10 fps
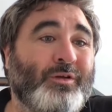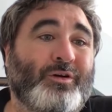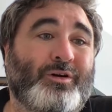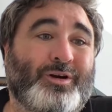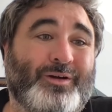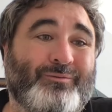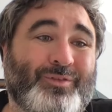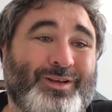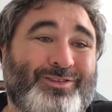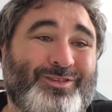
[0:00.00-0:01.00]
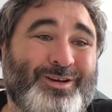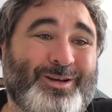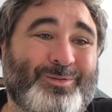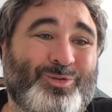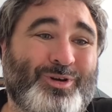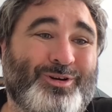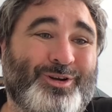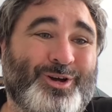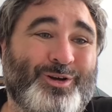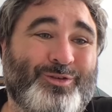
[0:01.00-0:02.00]
All right, let's swing on
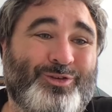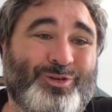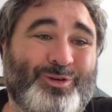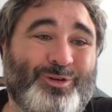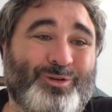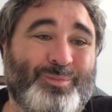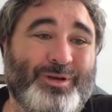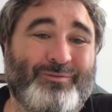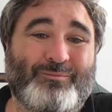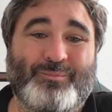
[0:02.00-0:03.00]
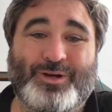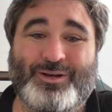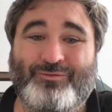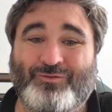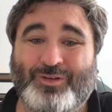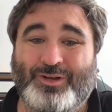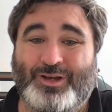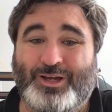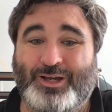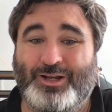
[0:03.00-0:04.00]
over to bin main,
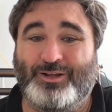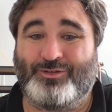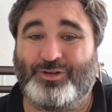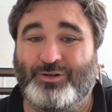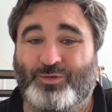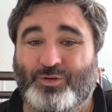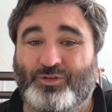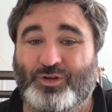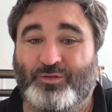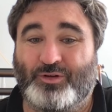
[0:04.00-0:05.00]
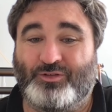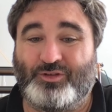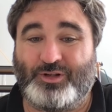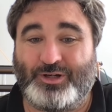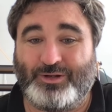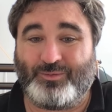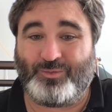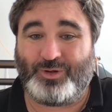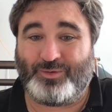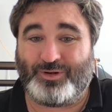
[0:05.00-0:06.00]
and instead of doing server.start,
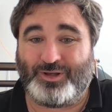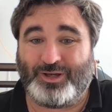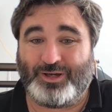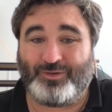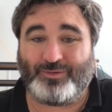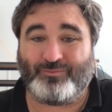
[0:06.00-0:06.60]
we want to get, there